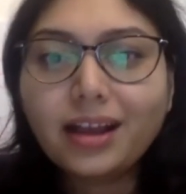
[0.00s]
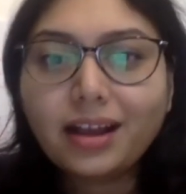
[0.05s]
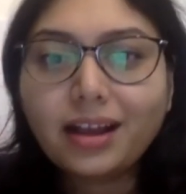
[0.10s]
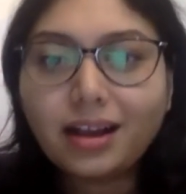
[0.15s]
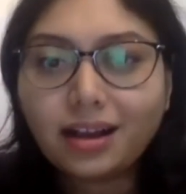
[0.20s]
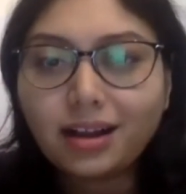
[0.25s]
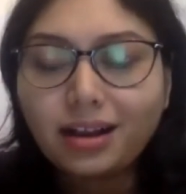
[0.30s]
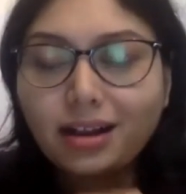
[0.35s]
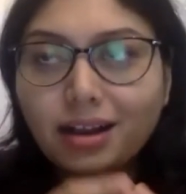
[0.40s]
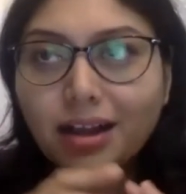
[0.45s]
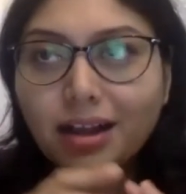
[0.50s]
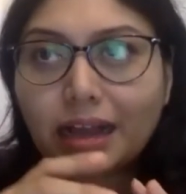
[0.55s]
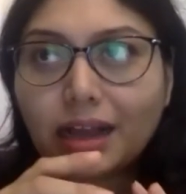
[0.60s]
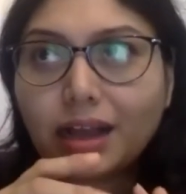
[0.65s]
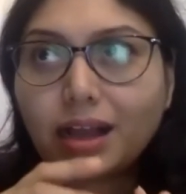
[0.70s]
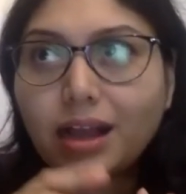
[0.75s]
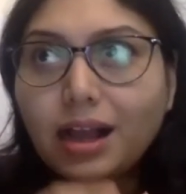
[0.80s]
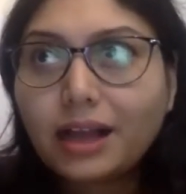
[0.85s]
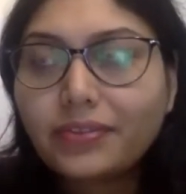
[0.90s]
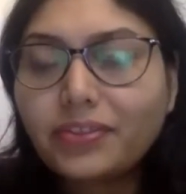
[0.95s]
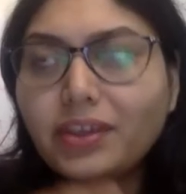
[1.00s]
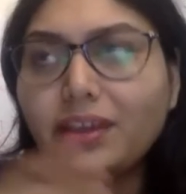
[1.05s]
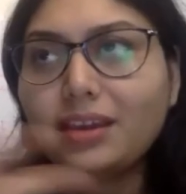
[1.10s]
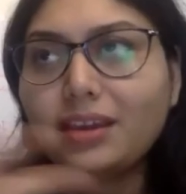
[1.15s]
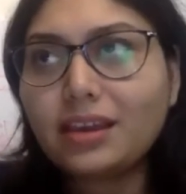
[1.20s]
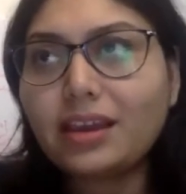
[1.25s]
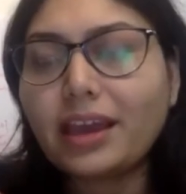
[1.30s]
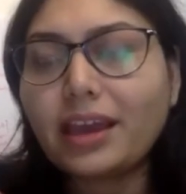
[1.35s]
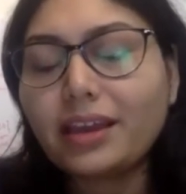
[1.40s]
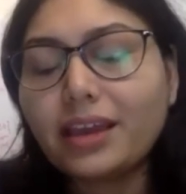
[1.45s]
I think,
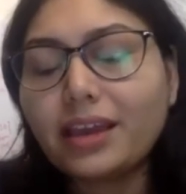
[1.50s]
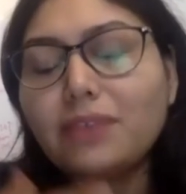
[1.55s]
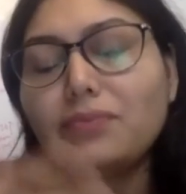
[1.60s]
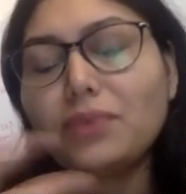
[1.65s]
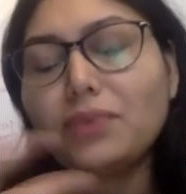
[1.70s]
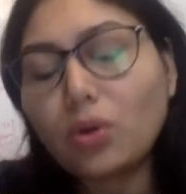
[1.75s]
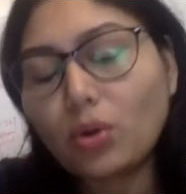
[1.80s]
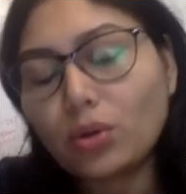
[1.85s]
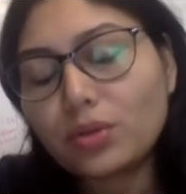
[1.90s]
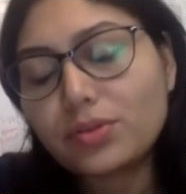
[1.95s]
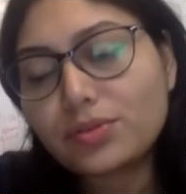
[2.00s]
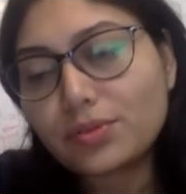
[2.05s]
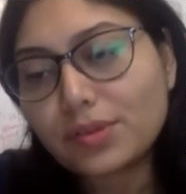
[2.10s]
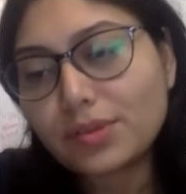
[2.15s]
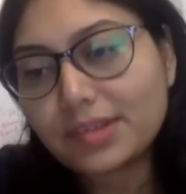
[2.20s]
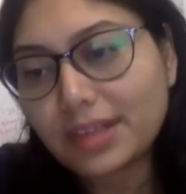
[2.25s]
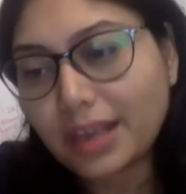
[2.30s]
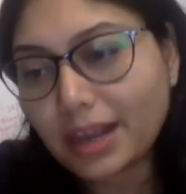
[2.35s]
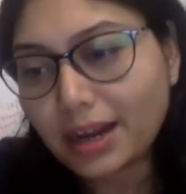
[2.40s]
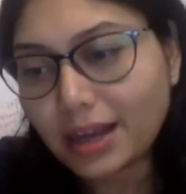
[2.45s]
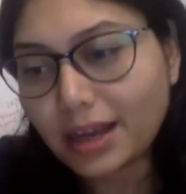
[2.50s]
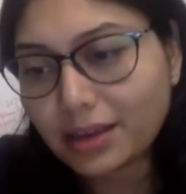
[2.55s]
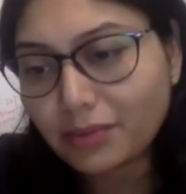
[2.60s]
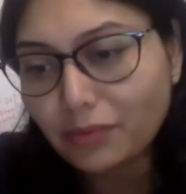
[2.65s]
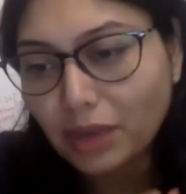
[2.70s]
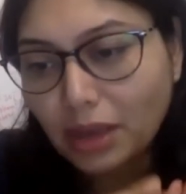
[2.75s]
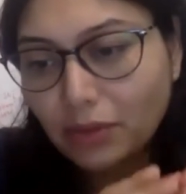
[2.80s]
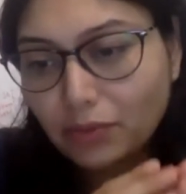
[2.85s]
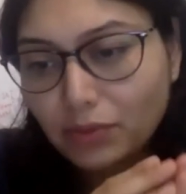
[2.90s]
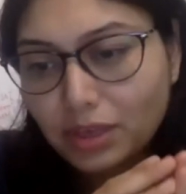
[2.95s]
can we also say, like,
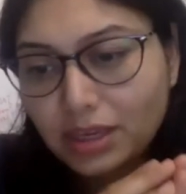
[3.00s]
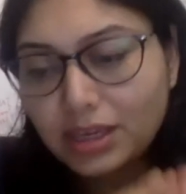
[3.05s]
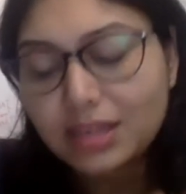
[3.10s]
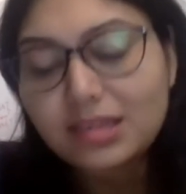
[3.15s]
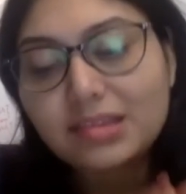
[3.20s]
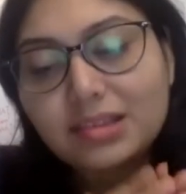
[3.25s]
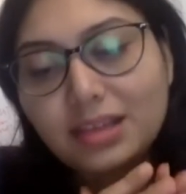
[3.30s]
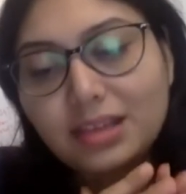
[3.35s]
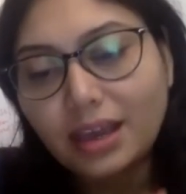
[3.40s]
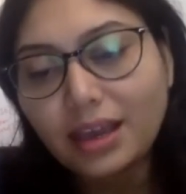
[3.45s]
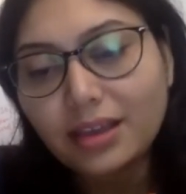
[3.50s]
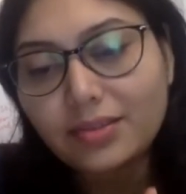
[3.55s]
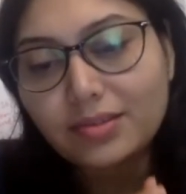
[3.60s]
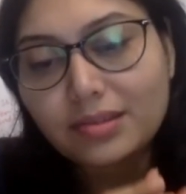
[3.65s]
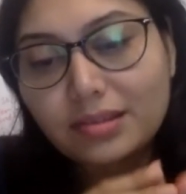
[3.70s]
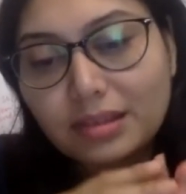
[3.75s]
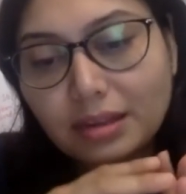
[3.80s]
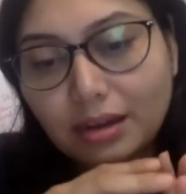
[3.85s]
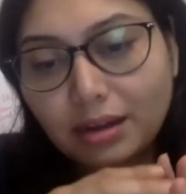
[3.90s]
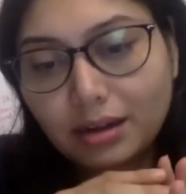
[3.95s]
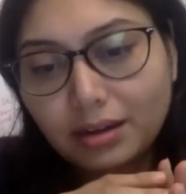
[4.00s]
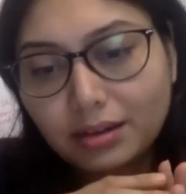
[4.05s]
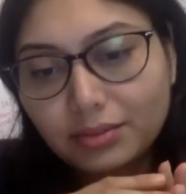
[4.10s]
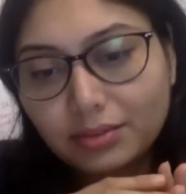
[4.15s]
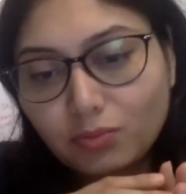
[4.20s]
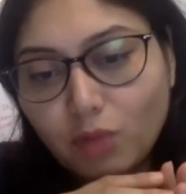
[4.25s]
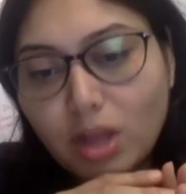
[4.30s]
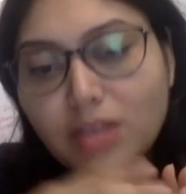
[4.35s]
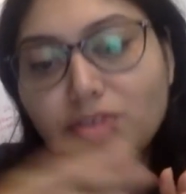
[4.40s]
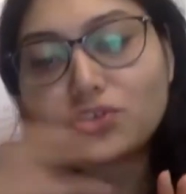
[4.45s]
we can say
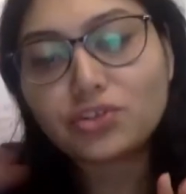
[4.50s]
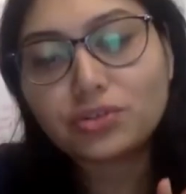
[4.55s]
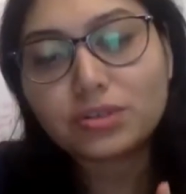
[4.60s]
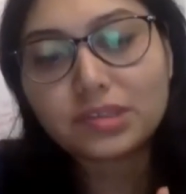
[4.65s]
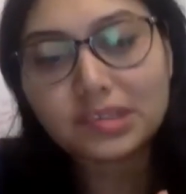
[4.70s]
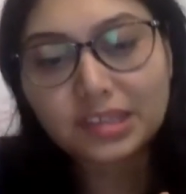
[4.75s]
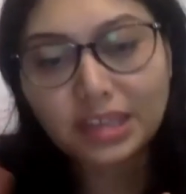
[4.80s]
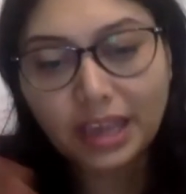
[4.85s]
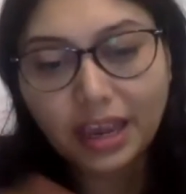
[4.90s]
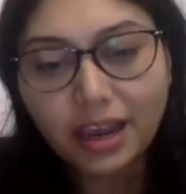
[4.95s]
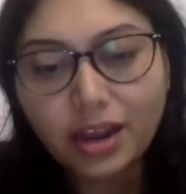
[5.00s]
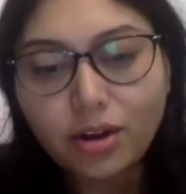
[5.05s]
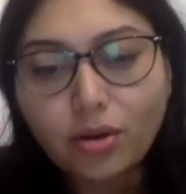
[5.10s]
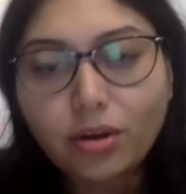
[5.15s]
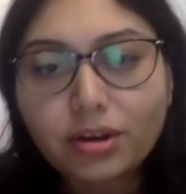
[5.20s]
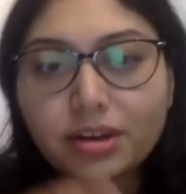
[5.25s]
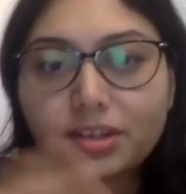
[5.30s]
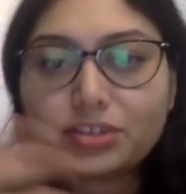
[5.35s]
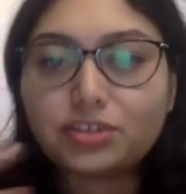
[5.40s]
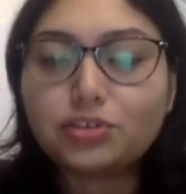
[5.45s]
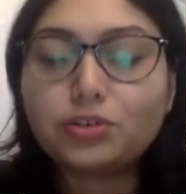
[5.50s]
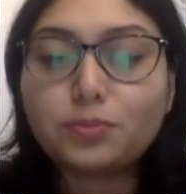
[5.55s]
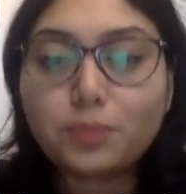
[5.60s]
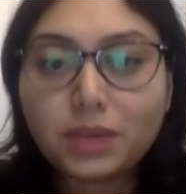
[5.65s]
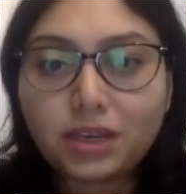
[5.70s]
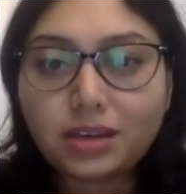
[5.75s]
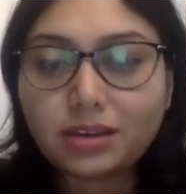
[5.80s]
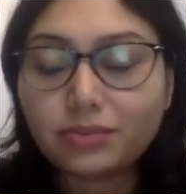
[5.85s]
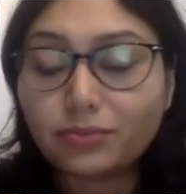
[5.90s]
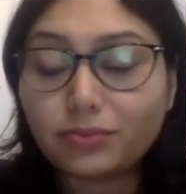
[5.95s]
one should scale, or it should
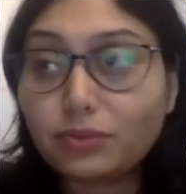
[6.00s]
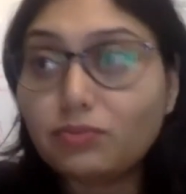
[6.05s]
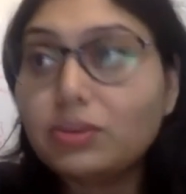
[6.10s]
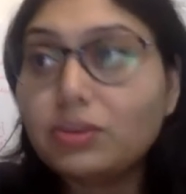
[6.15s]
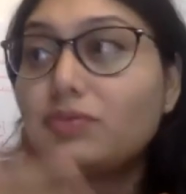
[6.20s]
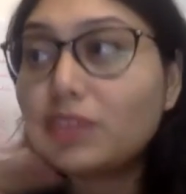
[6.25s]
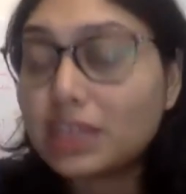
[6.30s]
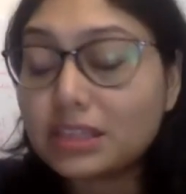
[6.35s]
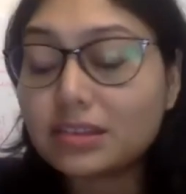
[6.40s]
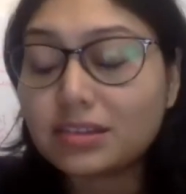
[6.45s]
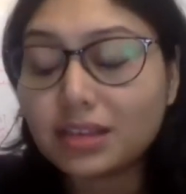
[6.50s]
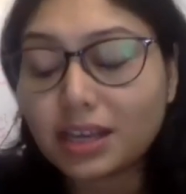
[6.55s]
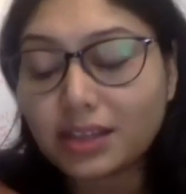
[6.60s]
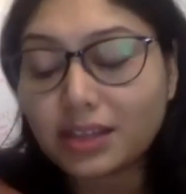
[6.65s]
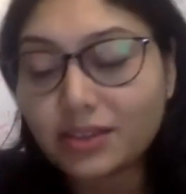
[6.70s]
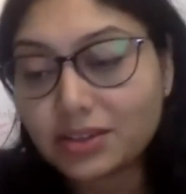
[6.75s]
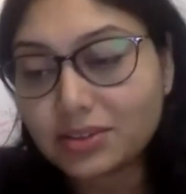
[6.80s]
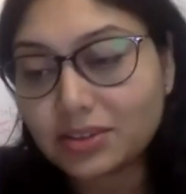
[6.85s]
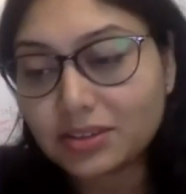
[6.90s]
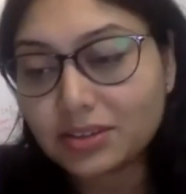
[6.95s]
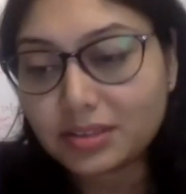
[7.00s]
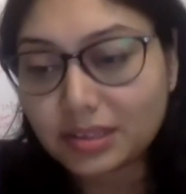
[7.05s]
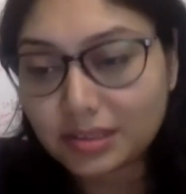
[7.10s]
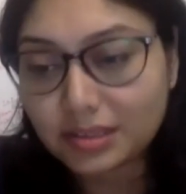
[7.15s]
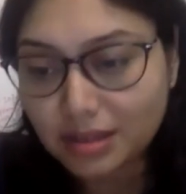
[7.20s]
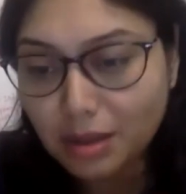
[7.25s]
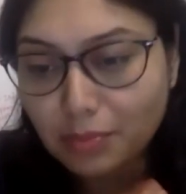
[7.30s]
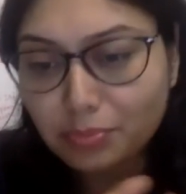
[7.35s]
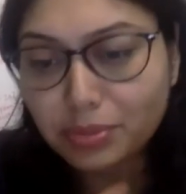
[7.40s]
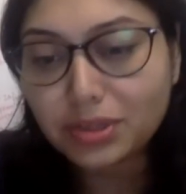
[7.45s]
be, we can say that this
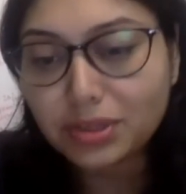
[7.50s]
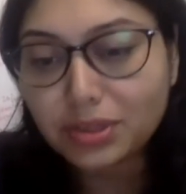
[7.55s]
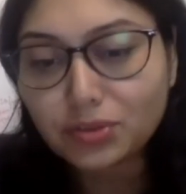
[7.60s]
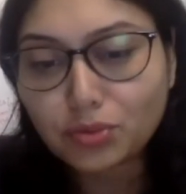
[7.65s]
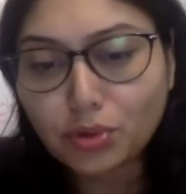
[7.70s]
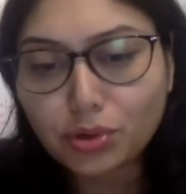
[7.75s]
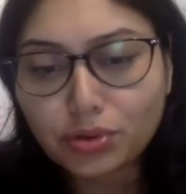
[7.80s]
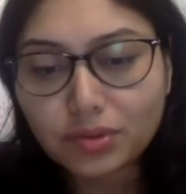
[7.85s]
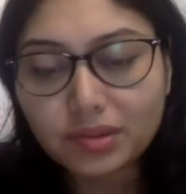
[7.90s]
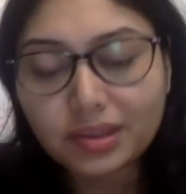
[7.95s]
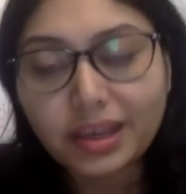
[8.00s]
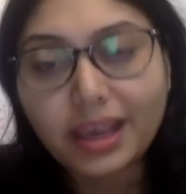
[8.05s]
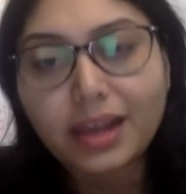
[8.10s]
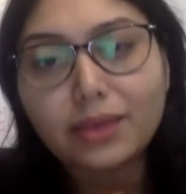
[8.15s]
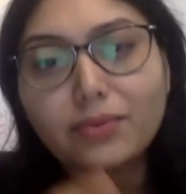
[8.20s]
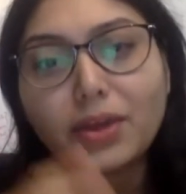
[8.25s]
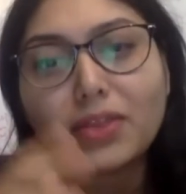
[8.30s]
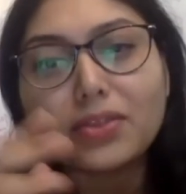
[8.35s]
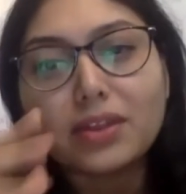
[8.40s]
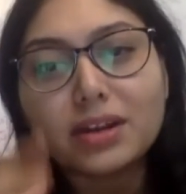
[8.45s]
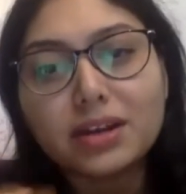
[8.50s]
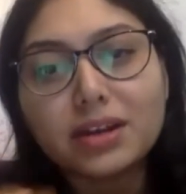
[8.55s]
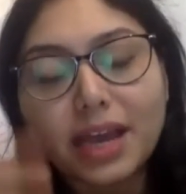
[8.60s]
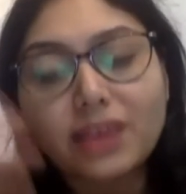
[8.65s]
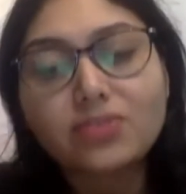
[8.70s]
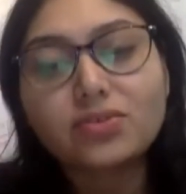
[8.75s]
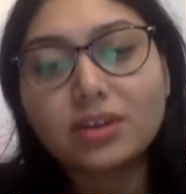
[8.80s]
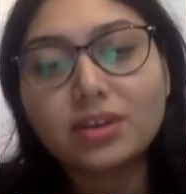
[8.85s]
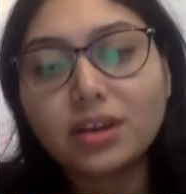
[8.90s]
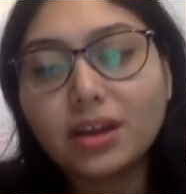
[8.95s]
company is going to scale when the
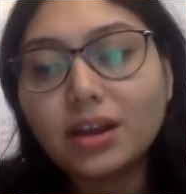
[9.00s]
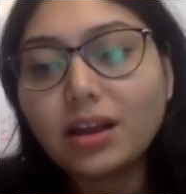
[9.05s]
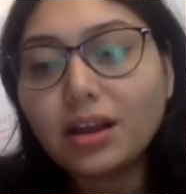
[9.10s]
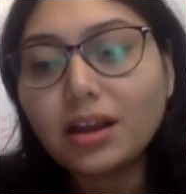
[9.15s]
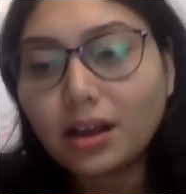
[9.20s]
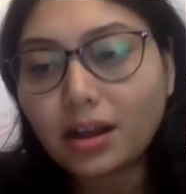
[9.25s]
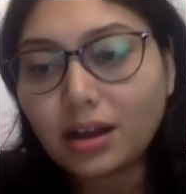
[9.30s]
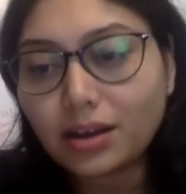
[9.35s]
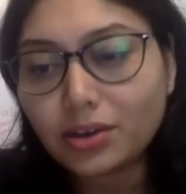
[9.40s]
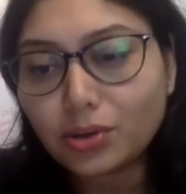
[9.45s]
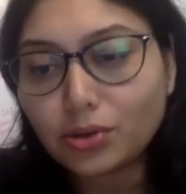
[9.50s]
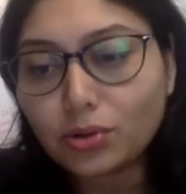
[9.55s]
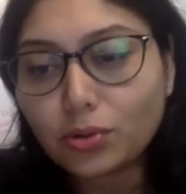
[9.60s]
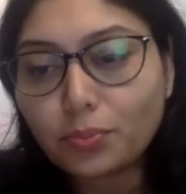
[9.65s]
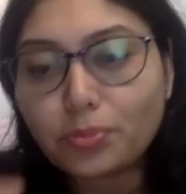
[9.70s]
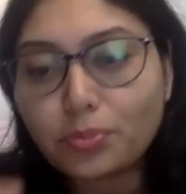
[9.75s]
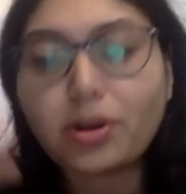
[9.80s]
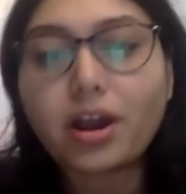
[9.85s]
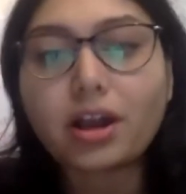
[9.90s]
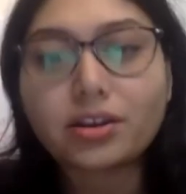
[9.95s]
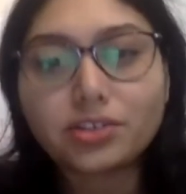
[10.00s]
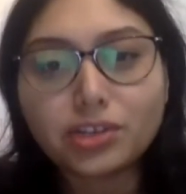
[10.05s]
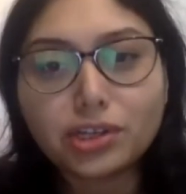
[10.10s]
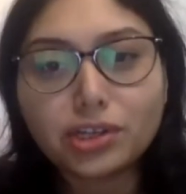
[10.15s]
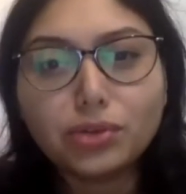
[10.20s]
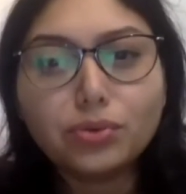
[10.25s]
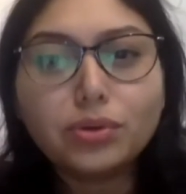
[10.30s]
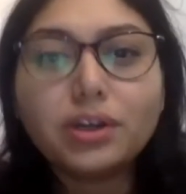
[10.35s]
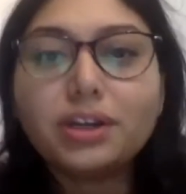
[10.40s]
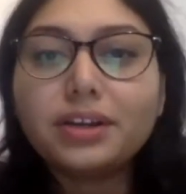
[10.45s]
next production
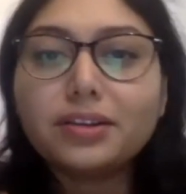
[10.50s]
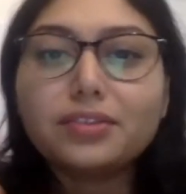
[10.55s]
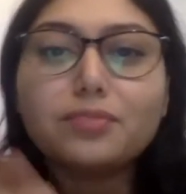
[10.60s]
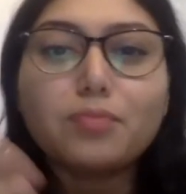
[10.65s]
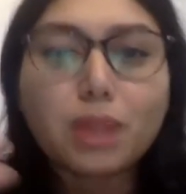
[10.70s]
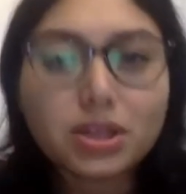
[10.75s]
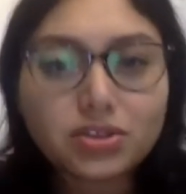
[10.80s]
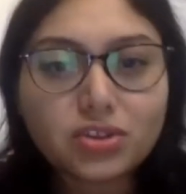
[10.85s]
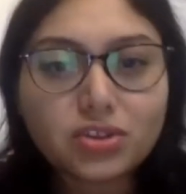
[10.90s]
unit is much